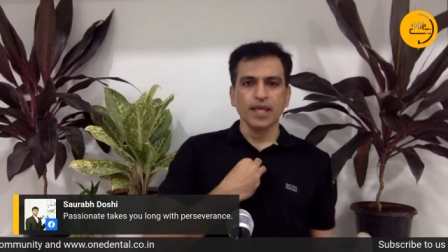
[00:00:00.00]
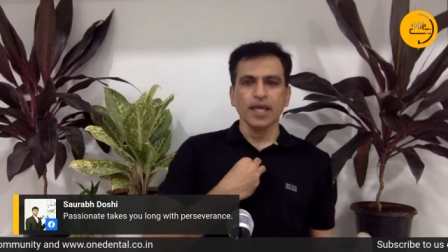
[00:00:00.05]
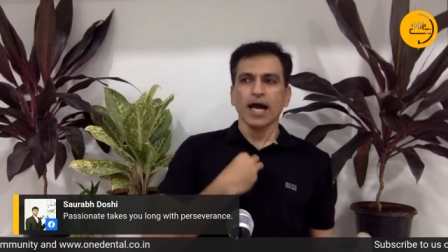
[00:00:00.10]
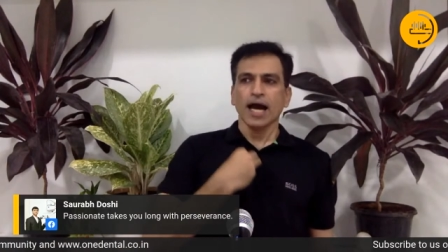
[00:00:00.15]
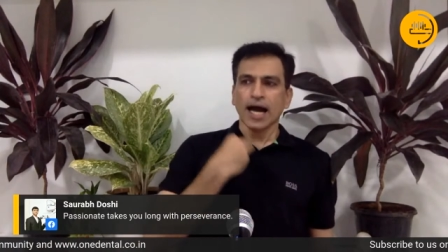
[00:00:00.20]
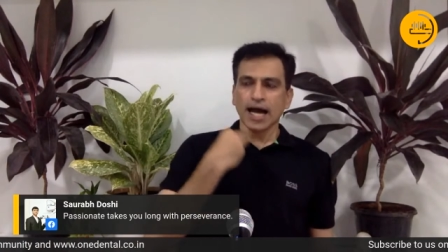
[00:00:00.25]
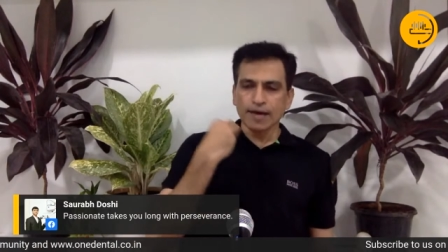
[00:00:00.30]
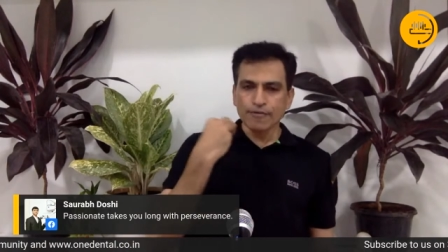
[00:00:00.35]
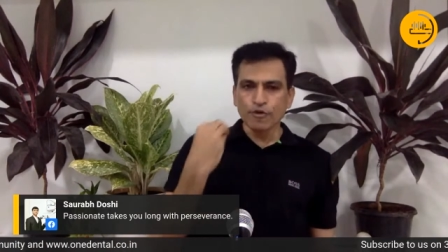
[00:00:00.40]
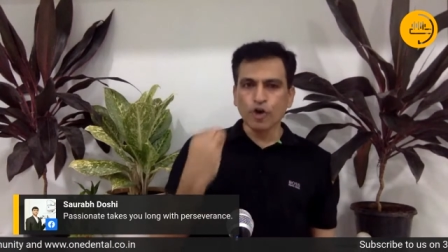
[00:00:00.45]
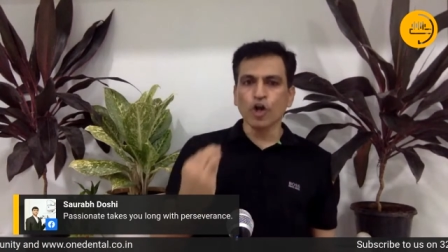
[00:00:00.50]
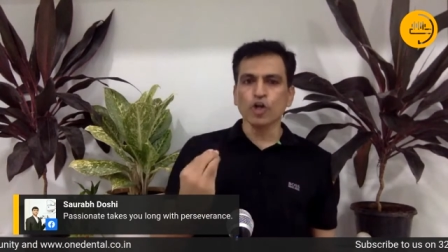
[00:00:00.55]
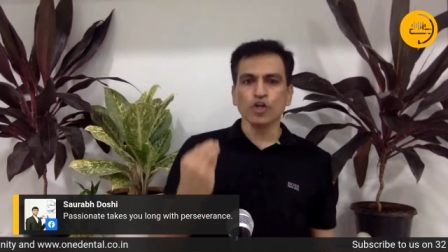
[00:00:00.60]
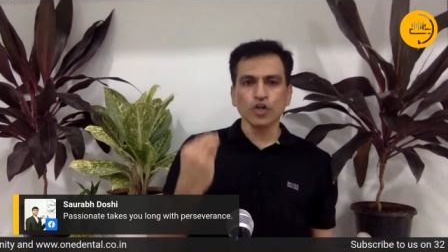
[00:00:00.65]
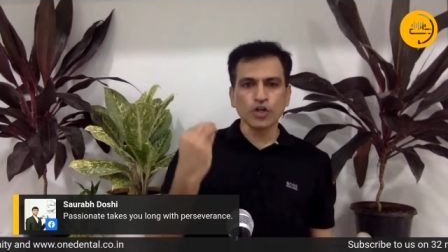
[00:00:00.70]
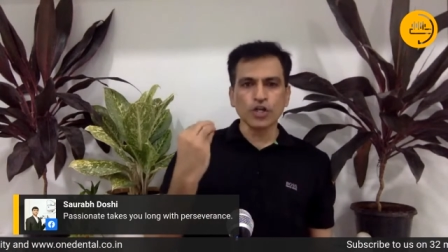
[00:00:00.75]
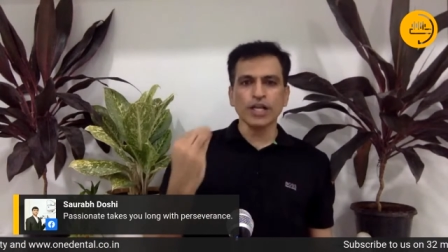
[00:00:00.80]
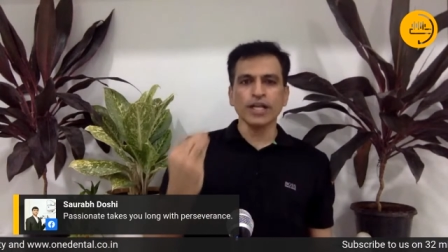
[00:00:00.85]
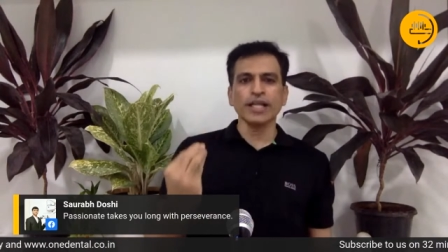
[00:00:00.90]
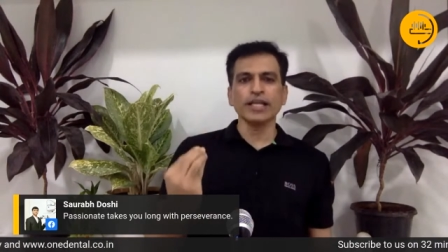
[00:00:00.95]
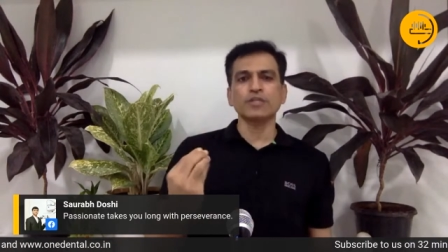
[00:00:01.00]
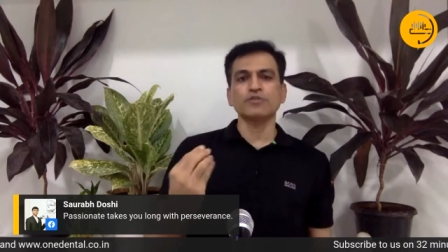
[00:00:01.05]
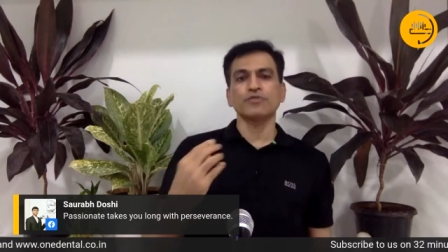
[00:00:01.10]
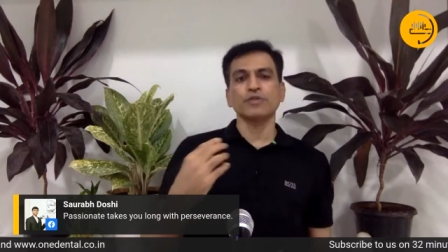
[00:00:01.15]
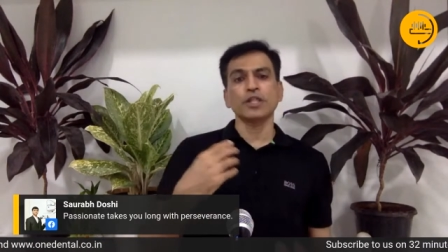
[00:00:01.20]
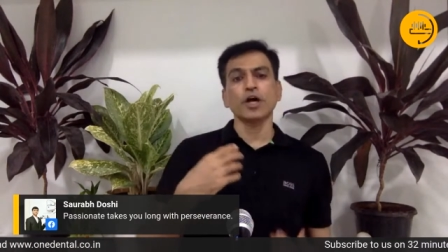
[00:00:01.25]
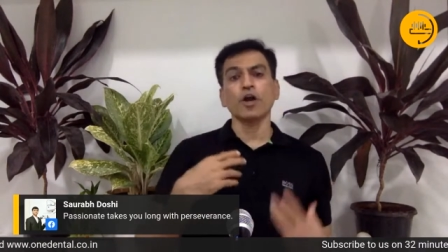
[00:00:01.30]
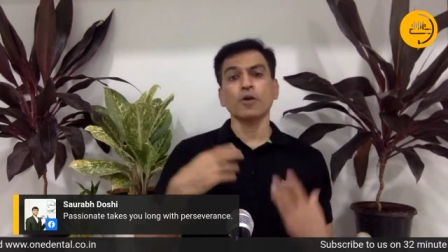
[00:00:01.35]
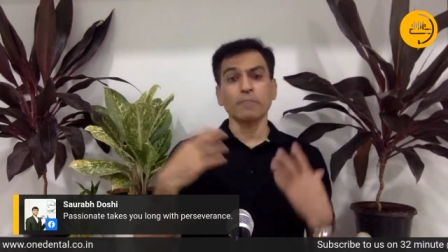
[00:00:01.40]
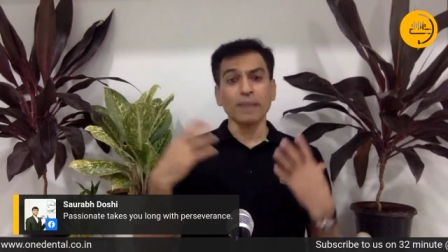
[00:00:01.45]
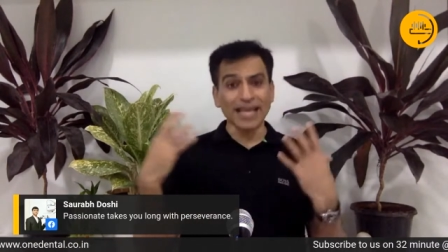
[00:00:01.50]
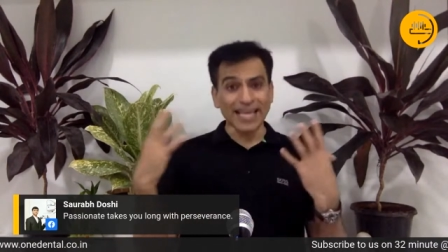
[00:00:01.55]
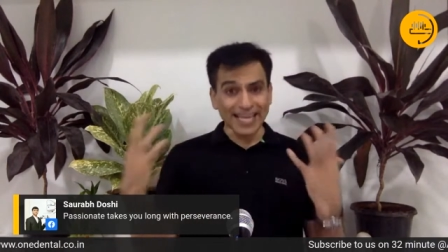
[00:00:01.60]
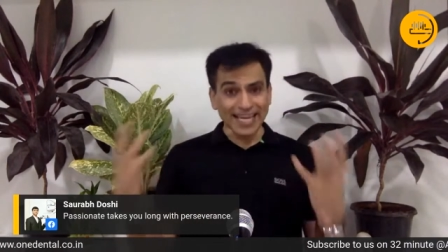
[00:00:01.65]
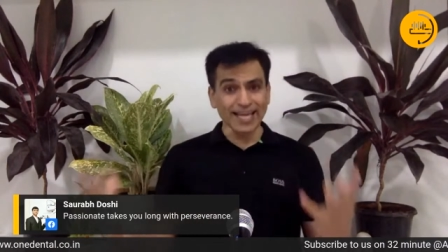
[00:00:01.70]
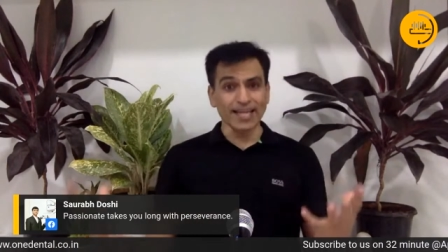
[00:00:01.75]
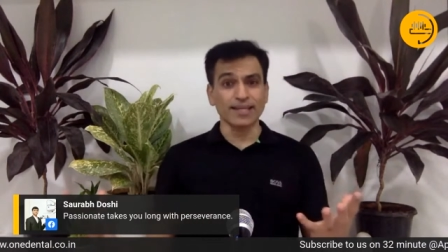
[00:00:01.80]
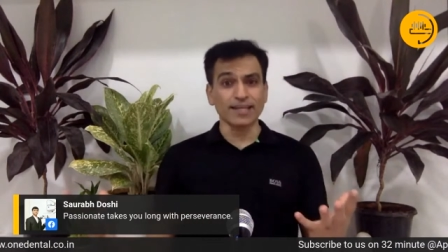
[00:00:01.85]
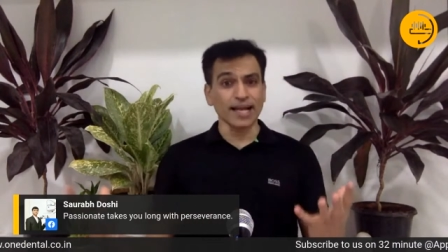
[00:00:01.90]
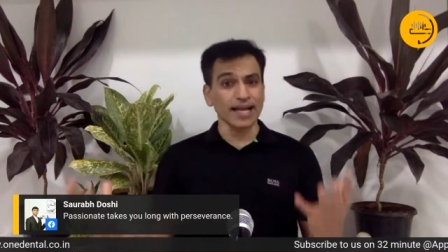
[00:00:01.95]
I've gone to clinics without my
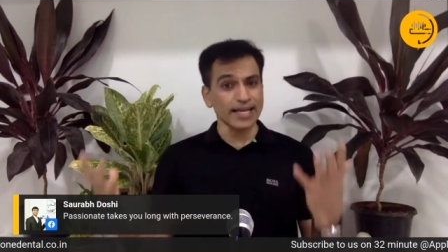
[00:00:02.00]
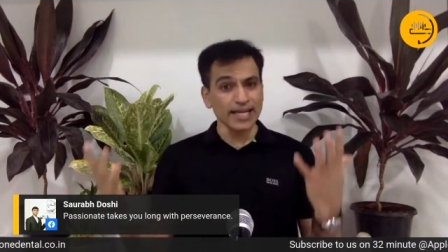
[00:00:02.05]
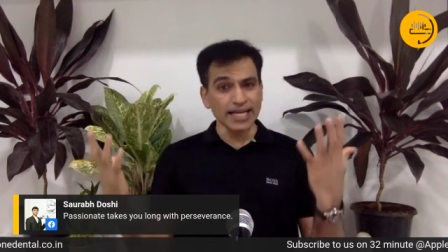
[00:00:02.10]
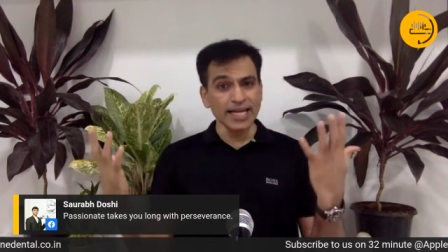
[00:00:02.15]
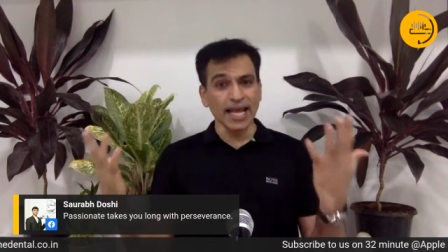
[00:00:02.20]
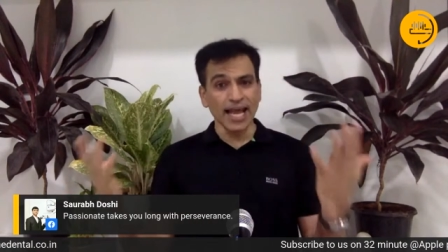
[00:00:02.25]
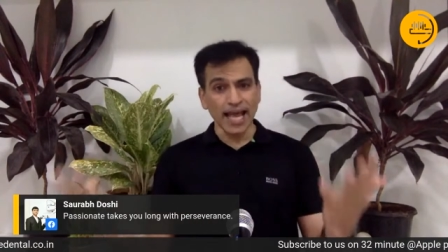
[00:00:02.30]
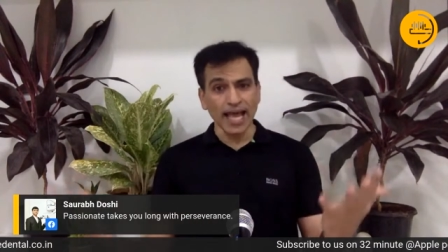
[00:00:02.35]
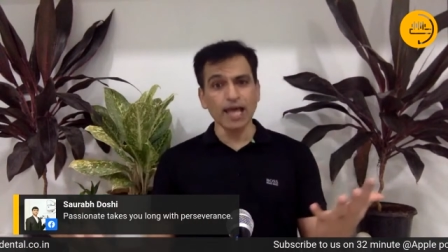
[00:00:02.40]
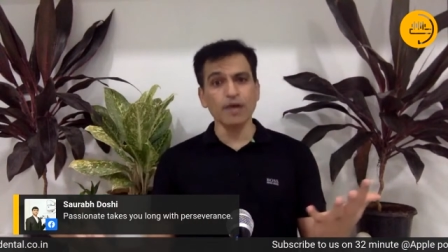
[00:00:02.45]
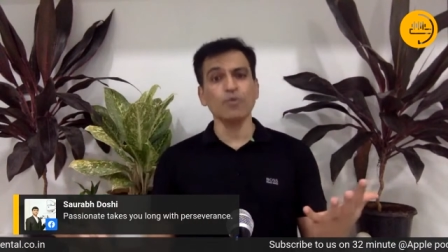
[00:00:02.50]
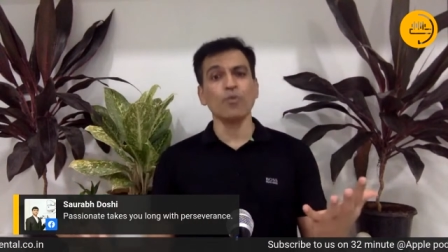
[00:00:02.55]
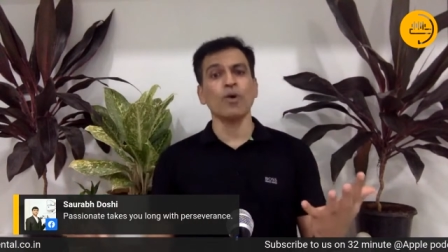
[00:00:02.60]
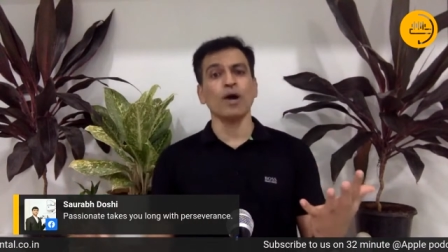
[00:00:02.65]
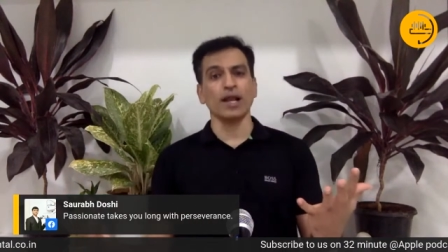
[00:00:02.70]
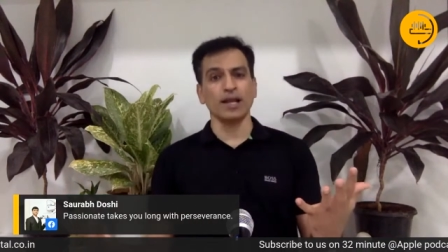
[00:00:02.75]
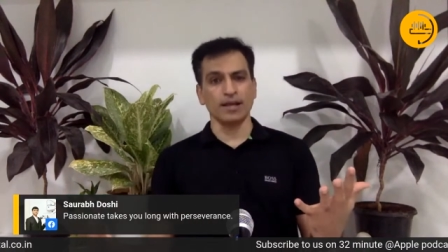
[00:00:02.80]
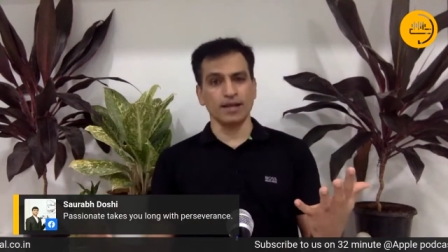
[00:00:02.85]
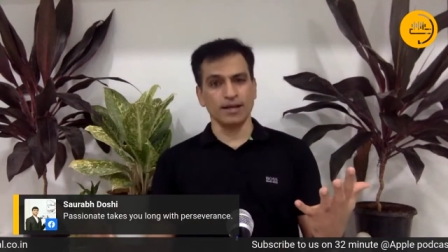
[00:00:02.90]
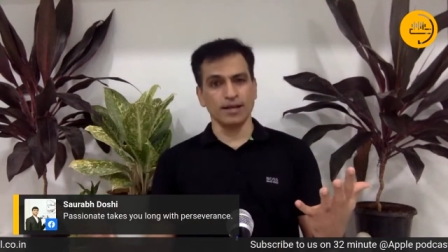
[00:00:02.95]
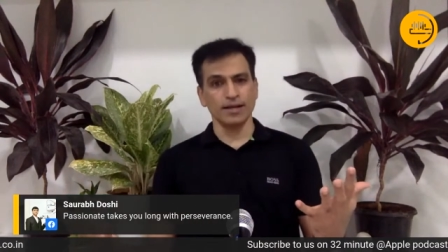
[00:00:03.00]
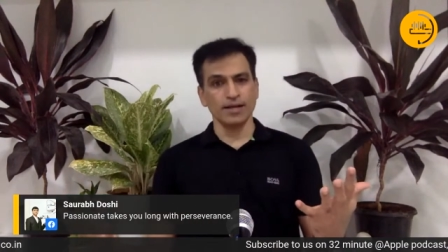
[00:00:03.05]
kit. I didn't have one.